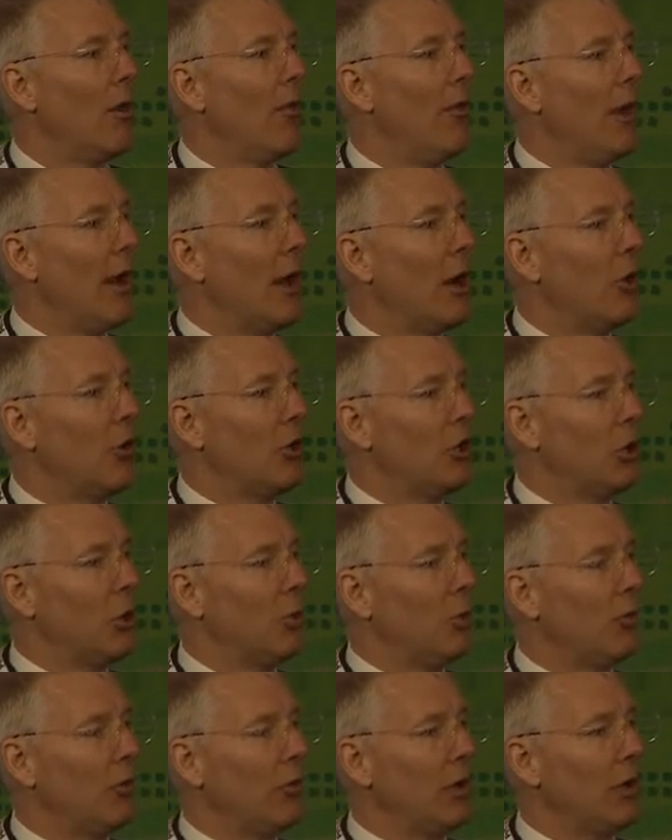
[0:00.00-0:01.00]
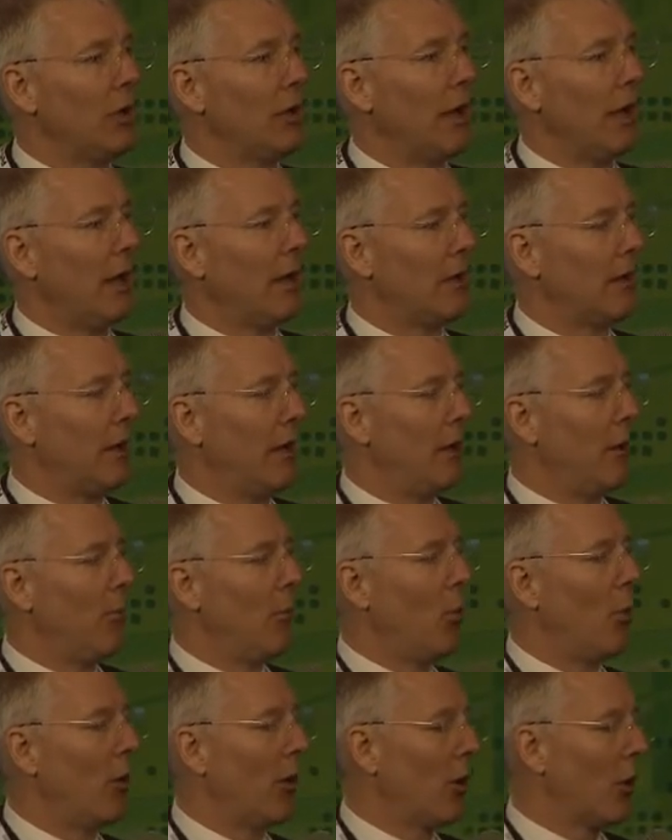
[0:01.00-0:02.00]
they are using data in a
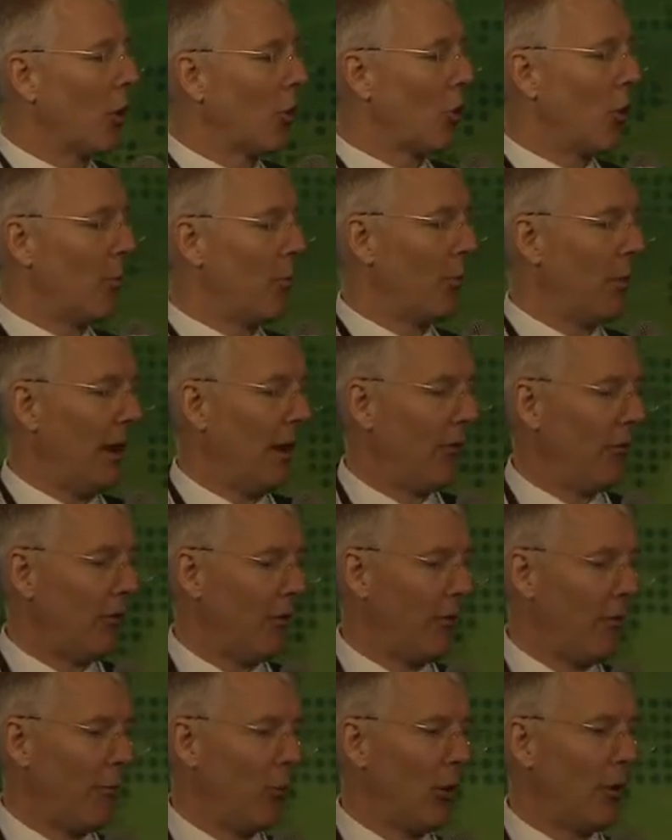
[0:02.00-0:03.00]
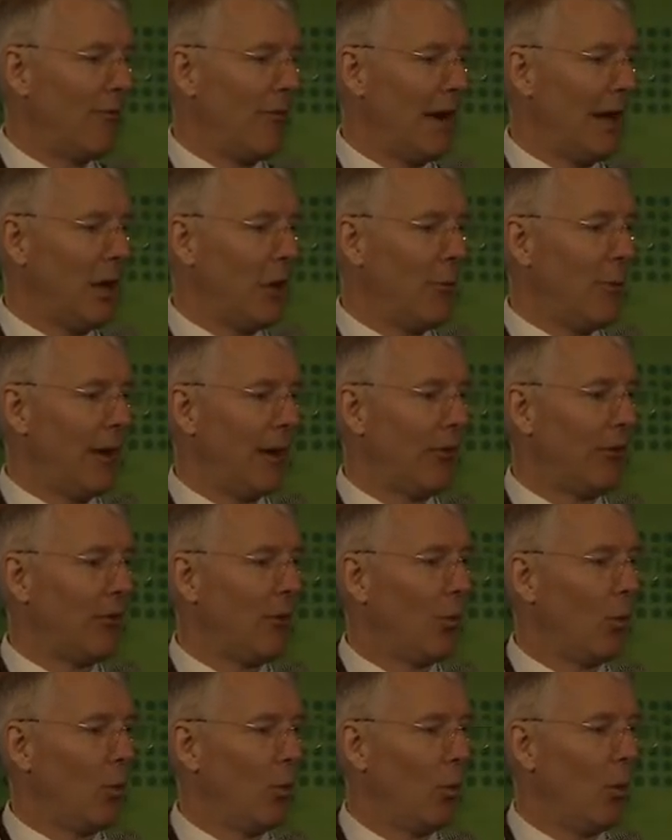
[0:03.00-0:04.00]
more comprehensive and more value-based
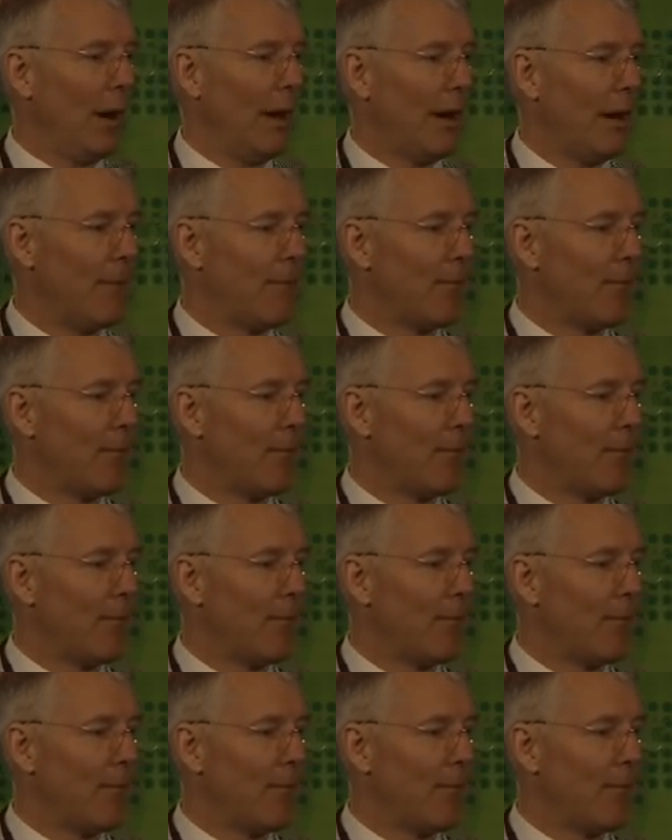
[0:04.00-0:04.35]
way.